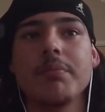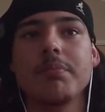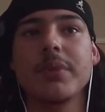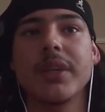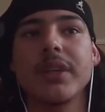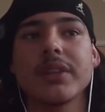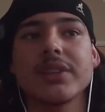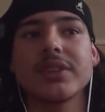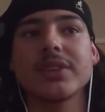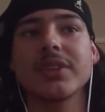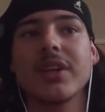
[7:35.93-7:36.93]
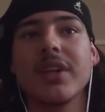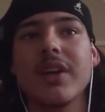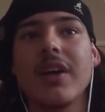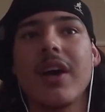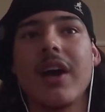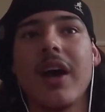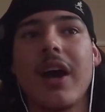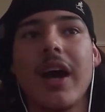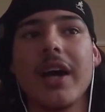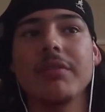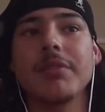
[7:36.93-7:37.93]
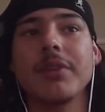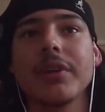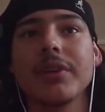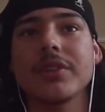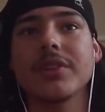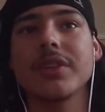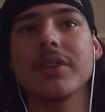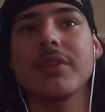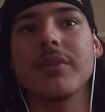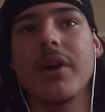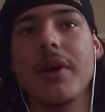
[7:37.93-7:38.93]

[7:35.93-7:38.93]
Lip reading: Because I've learned to,